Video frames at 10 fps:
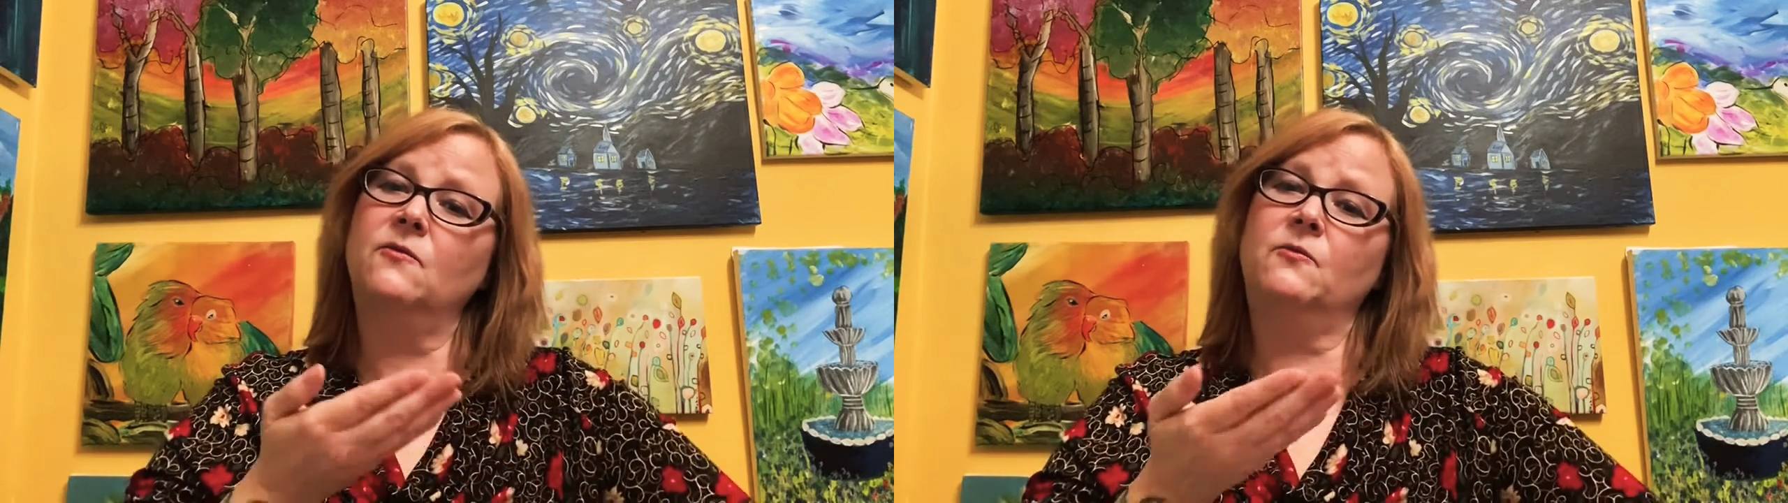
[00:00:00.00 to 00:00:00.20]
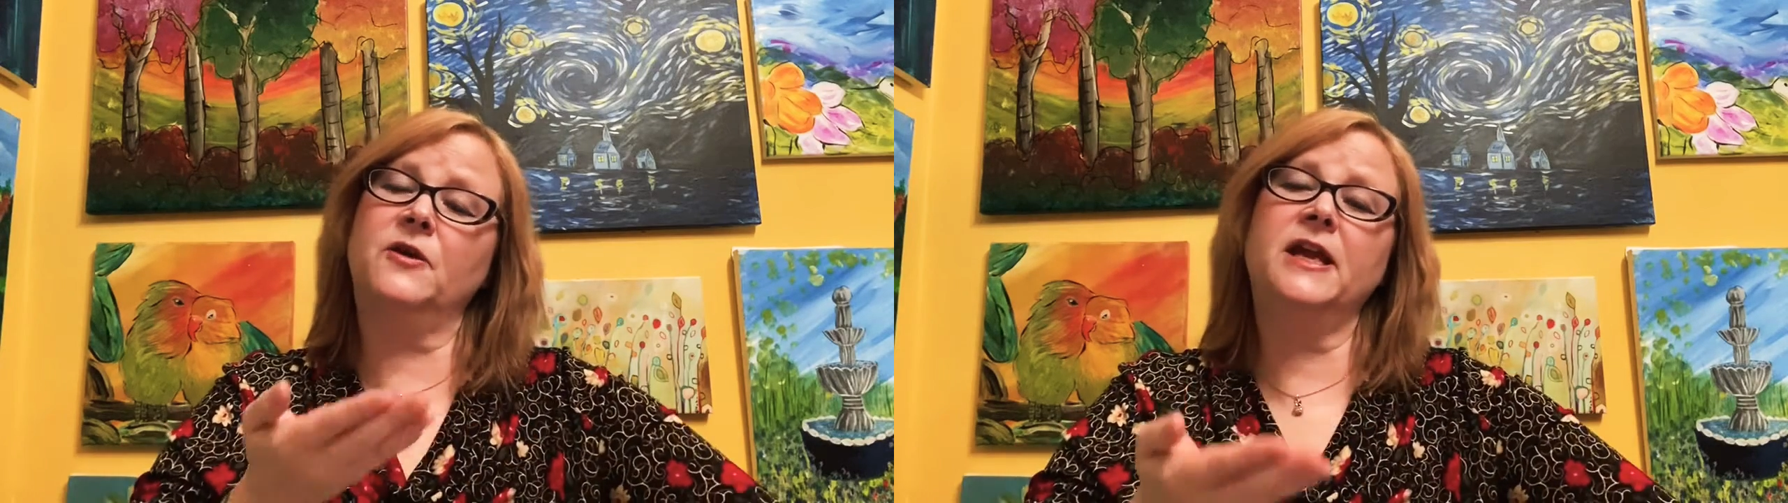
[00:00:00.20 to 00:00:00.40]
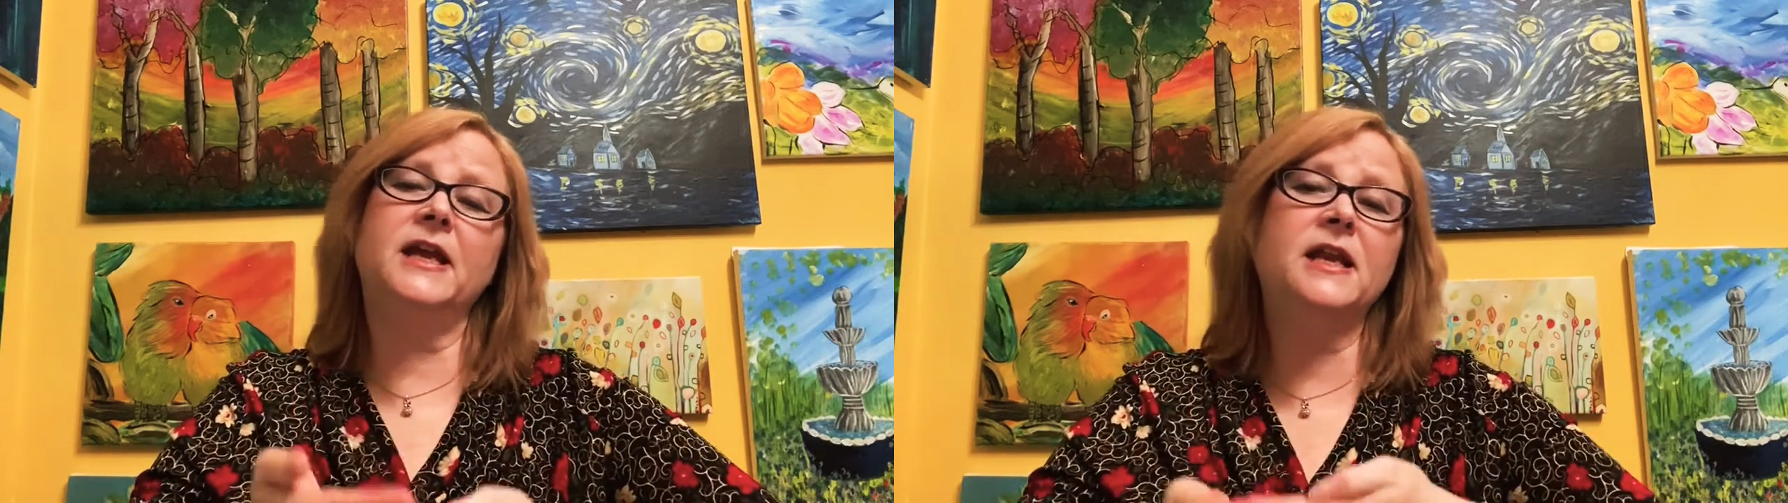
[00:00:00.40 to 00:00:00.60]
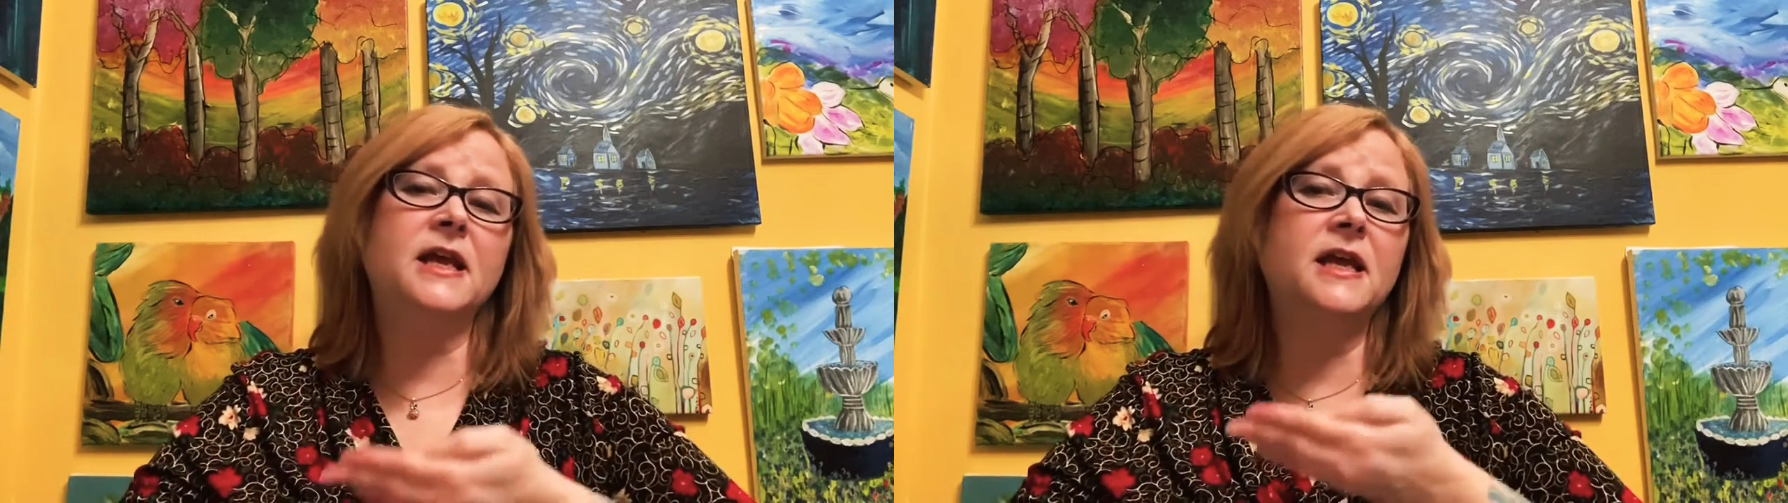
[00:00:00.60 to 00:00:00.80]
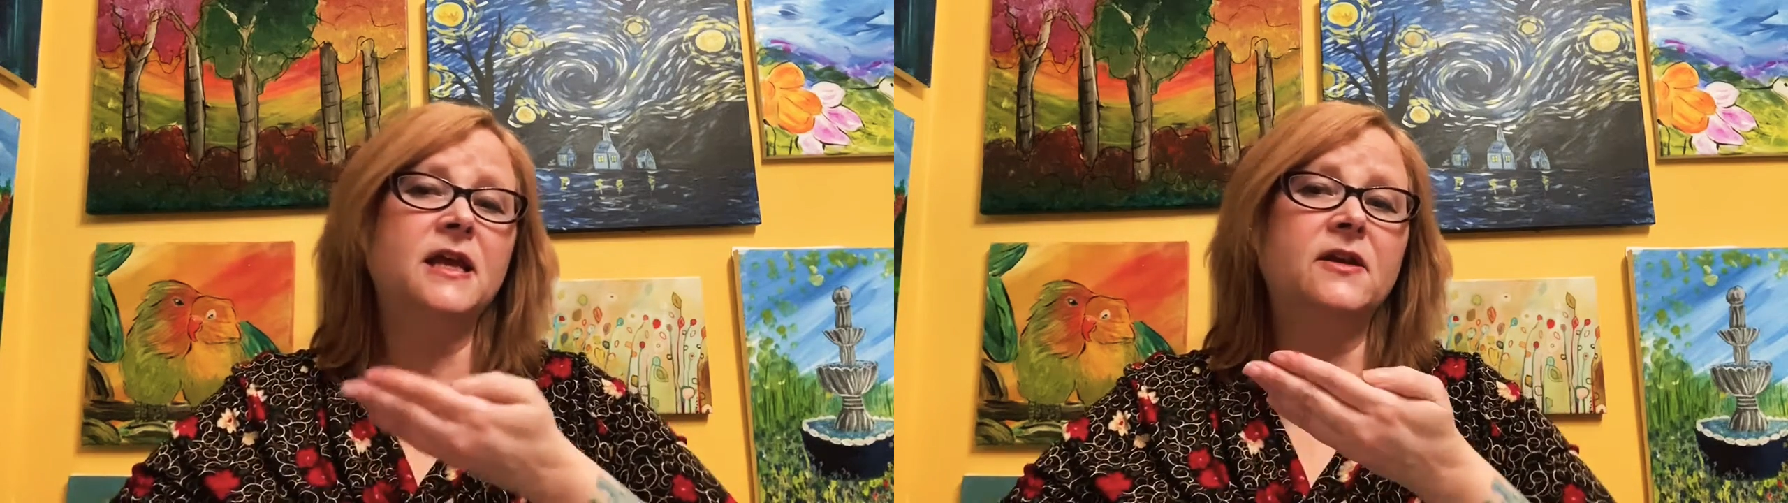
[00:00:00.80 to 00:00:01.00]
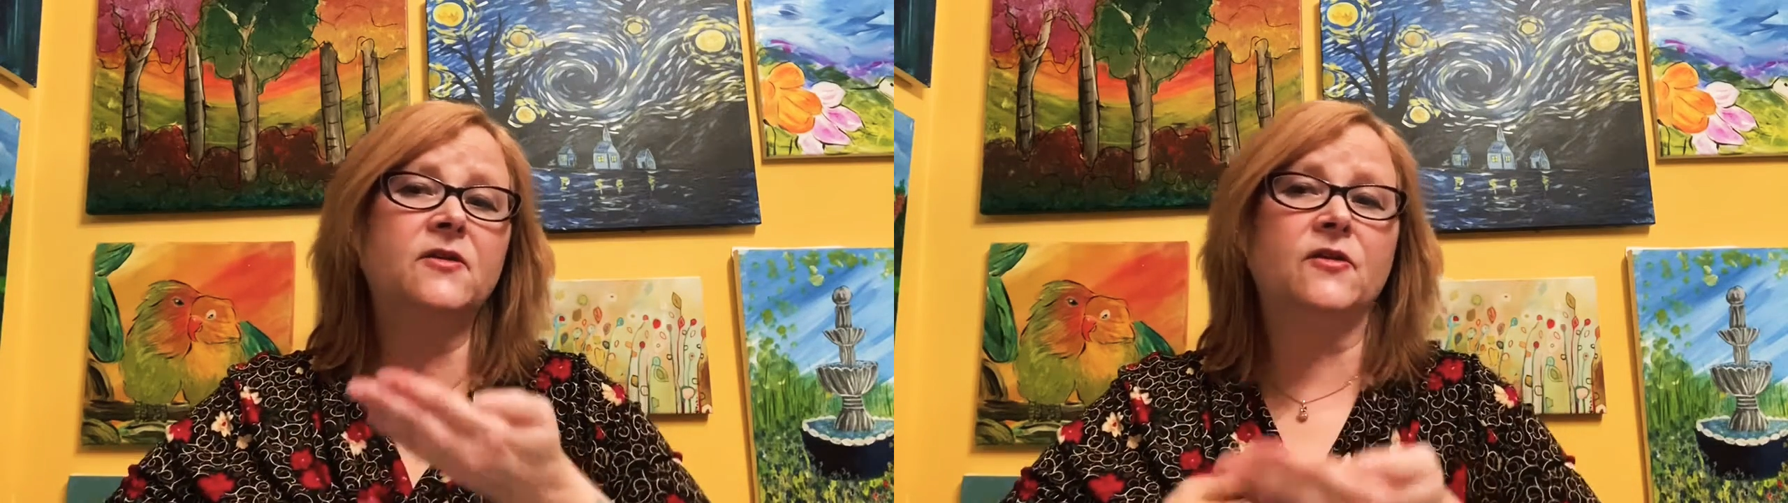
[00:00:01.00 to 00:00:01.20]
bringing in